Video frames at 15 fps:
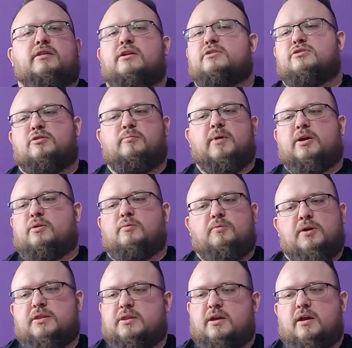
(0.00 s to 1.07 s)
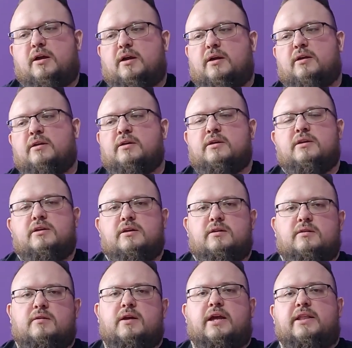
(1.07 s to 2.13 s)
things no matter what they are.
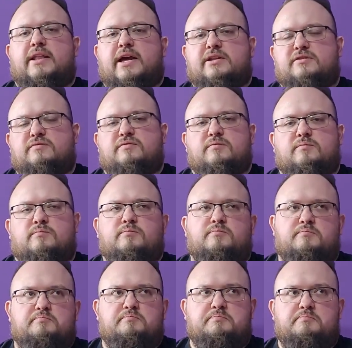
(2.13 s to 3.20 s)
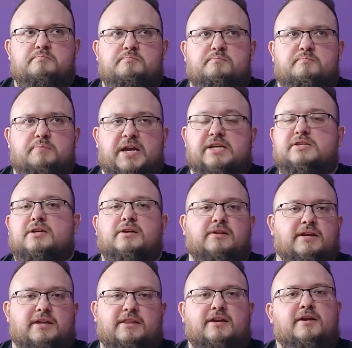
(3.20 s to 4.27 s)
And that's
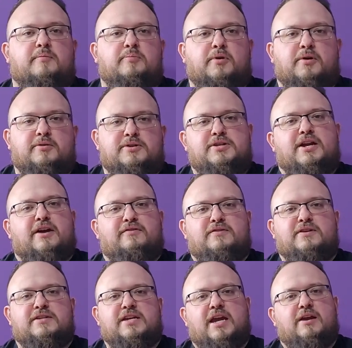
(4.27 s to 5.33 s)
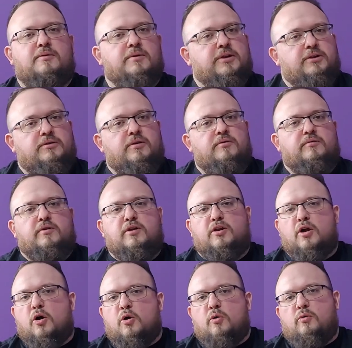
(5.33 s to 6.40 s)
basically the approach you have to take when you don't
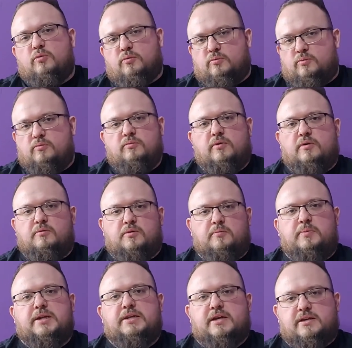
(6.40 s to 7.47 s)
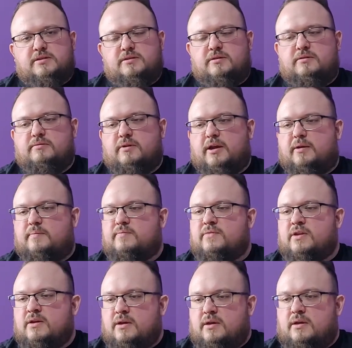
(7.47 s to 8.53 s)
know what will be tested, right?
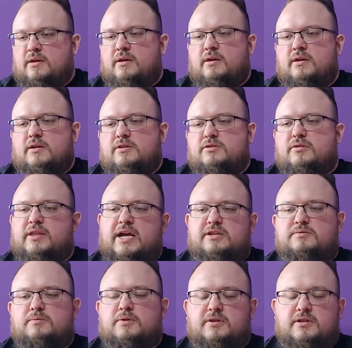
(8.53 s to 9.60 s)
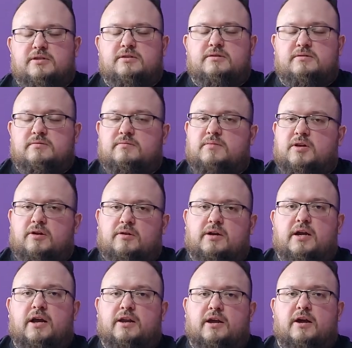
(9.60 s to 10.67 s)
So that's where this,
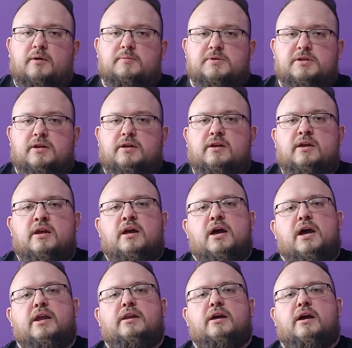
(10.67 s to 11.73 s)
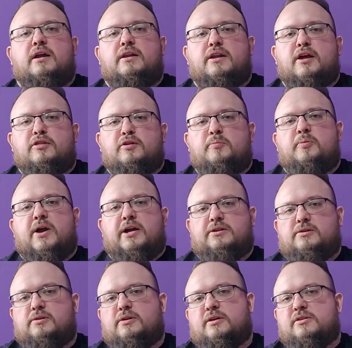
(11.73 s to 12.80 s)
kind of helps in. And another
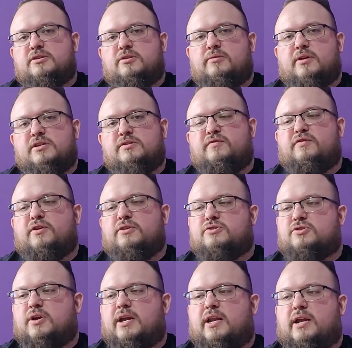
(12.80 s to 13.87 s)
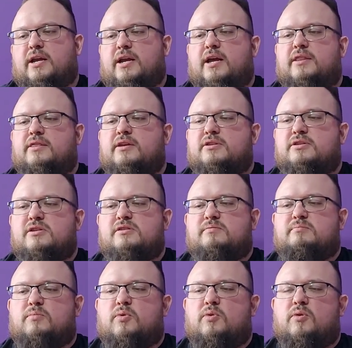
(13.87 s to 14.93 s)
practical consideration for your training, and this is
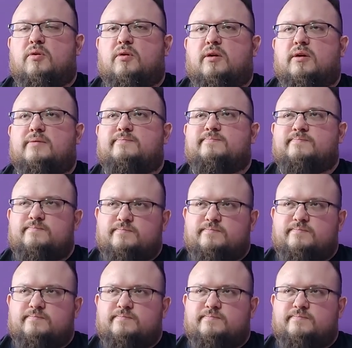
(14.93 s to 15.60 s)
more,